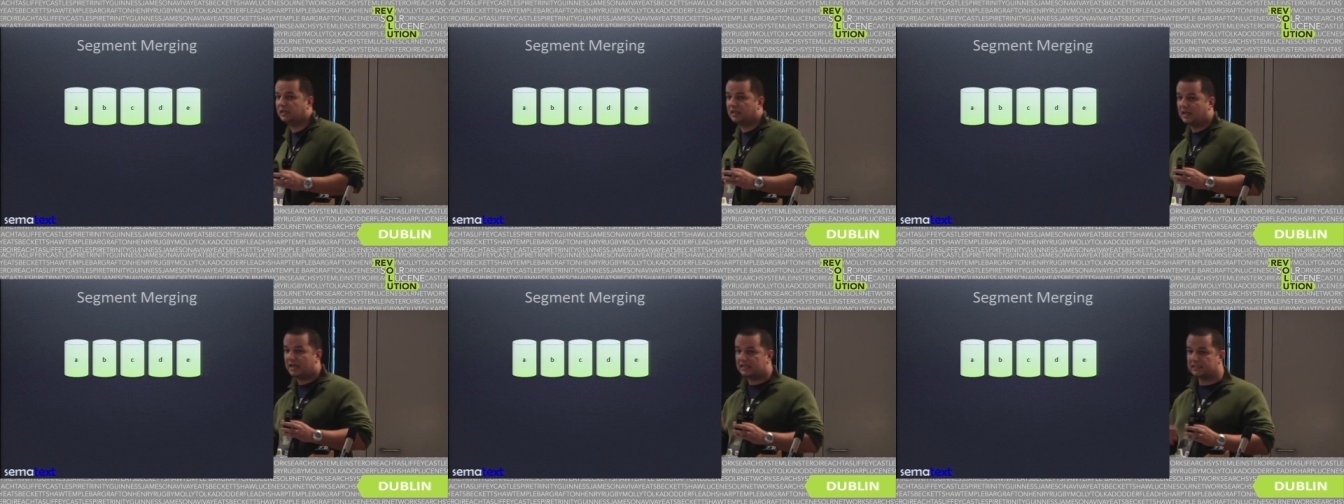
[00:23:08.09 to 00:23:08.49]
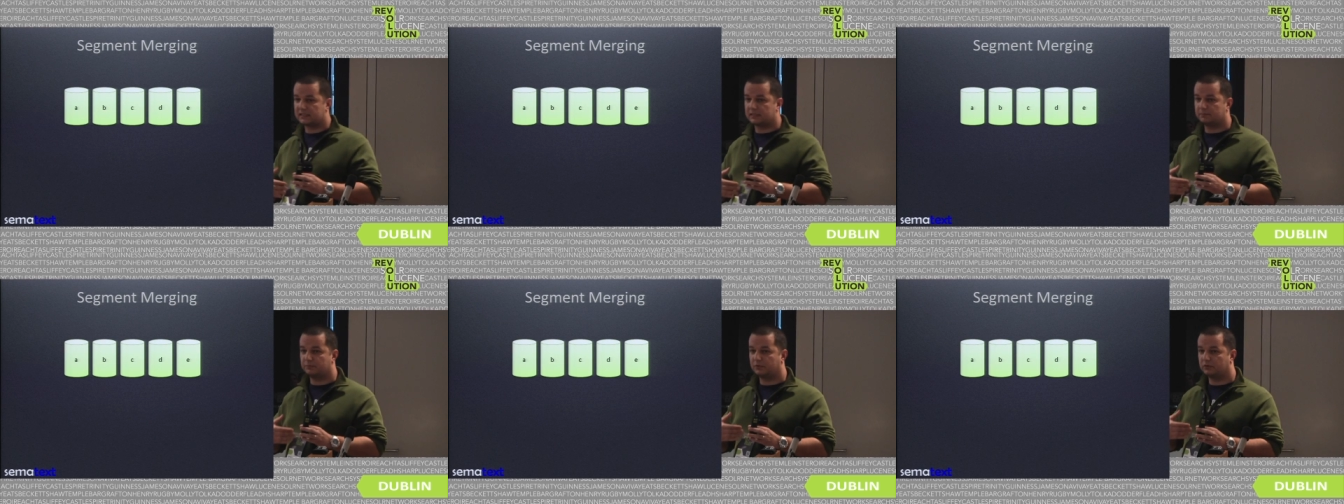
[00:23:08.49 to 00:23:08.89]

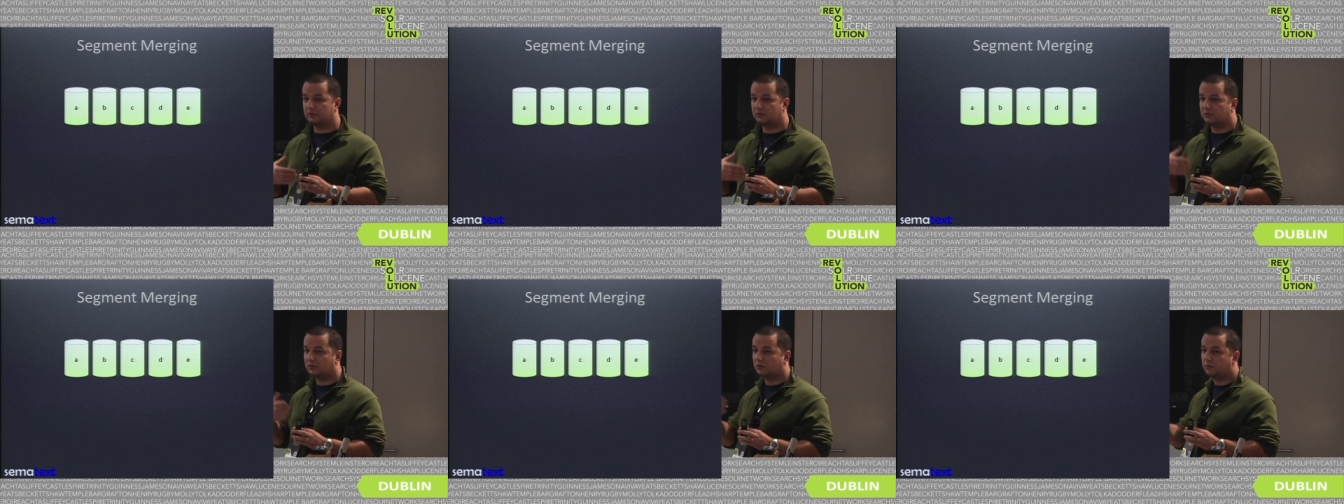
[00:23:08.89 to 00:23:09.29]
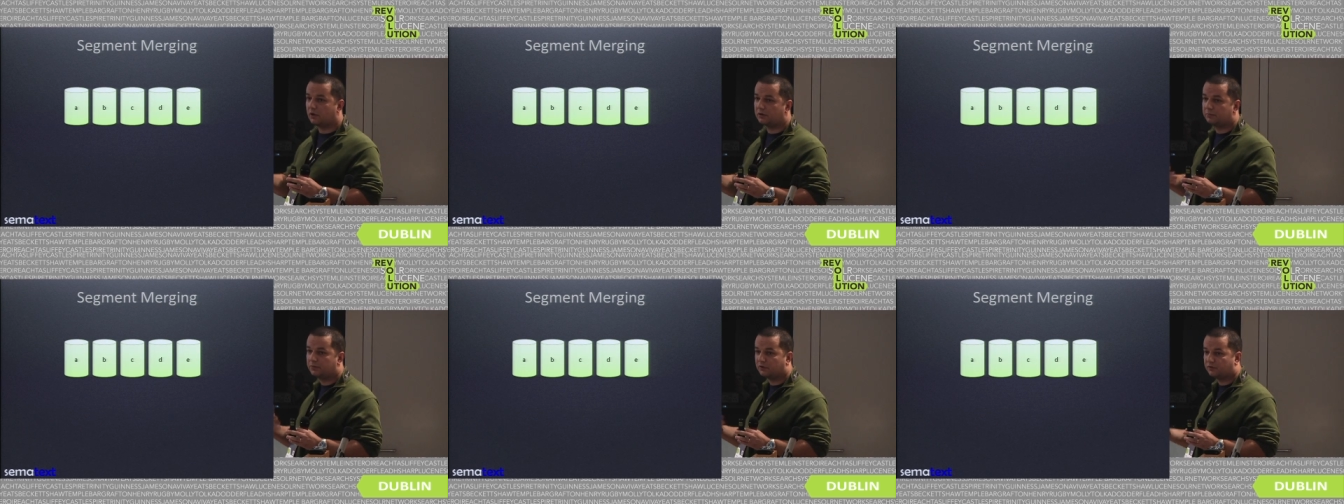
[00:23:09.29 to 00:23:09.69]
less per
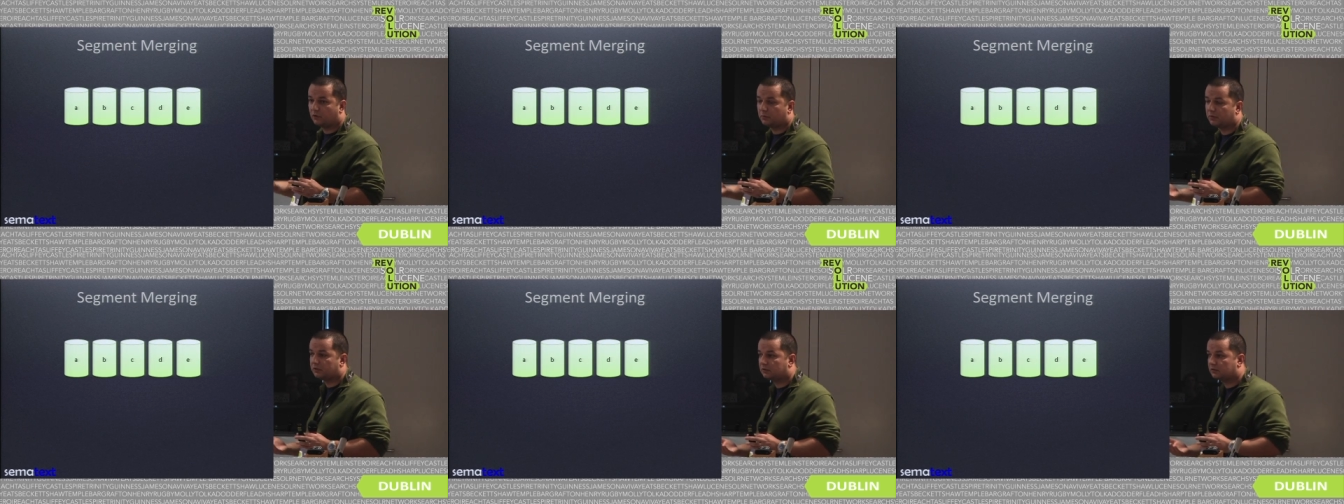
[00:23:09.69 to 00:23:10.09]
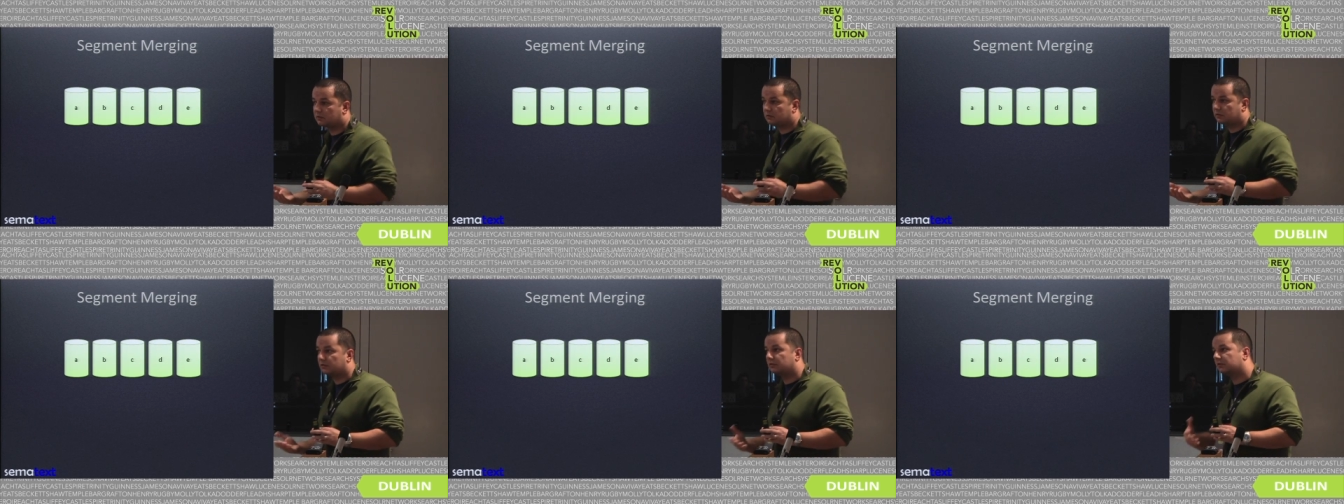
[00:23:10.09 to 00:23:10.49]
query
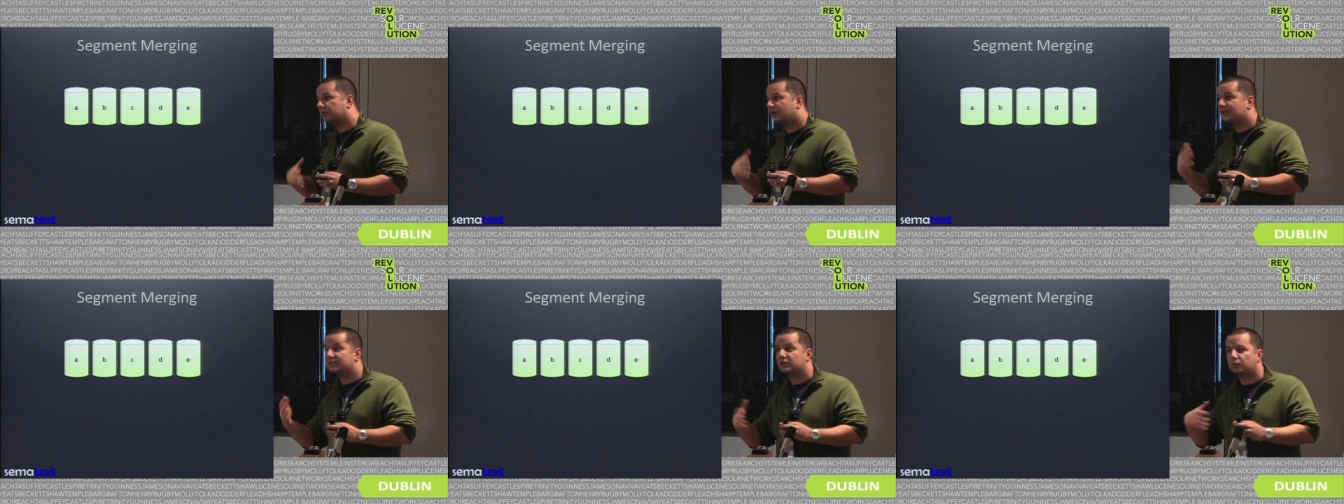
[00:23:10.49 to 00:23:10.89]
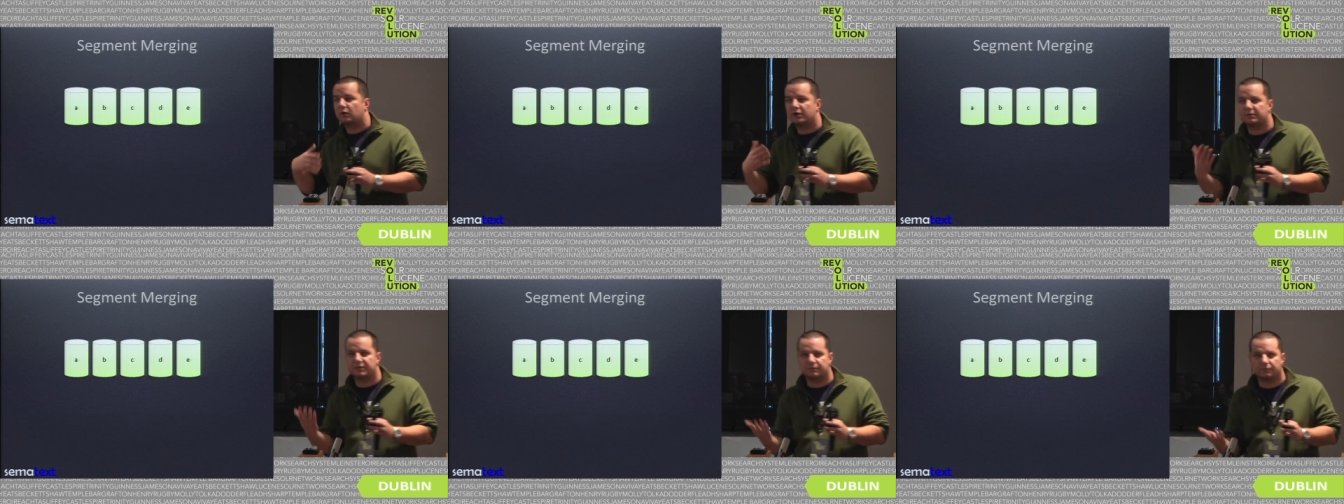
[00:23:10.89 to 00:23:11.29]
performance, uh, the less the
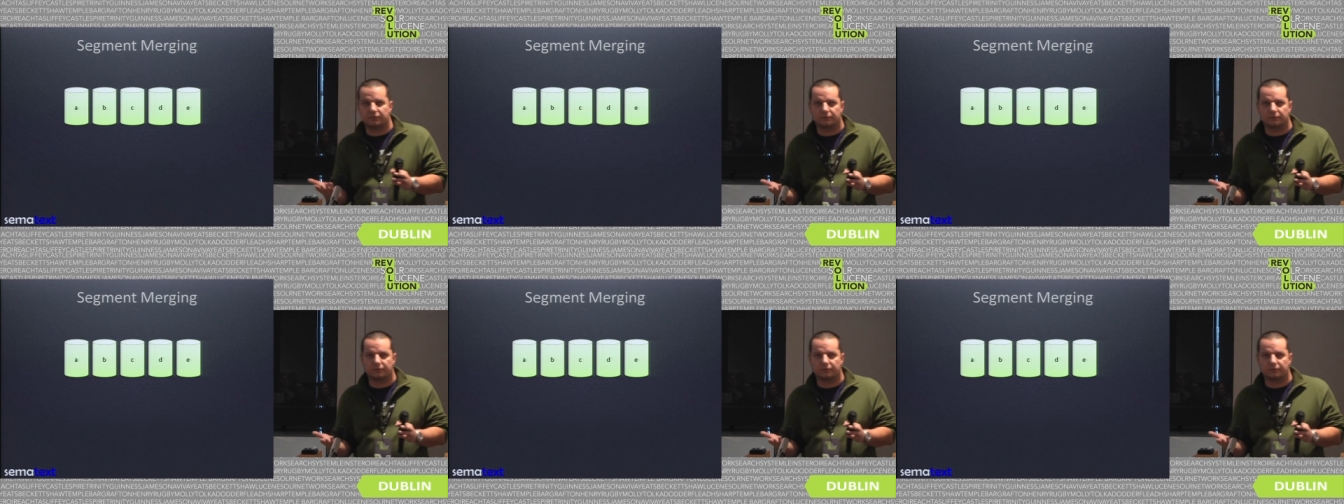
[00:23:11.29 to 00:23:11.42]
query